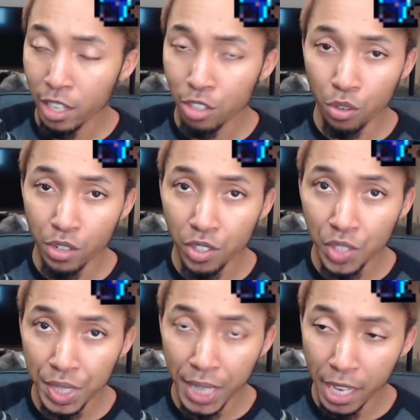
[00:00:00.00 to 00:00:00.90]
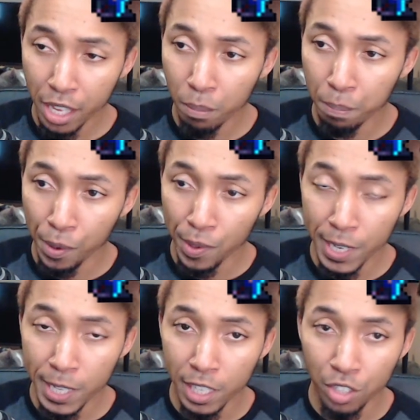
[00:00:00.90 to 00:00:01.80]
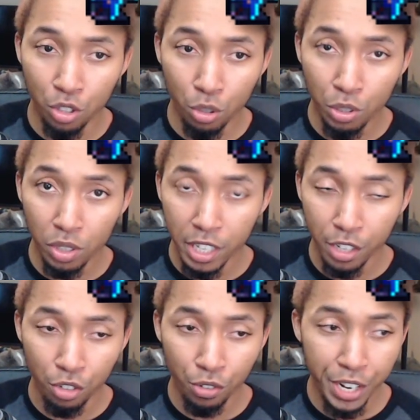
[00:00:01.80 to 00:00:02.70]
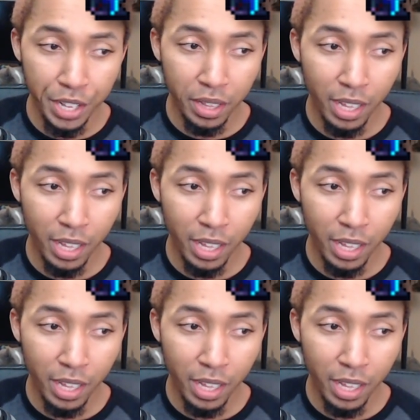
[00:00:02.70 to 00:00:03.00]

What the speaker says: So your second bullet is usually a crit,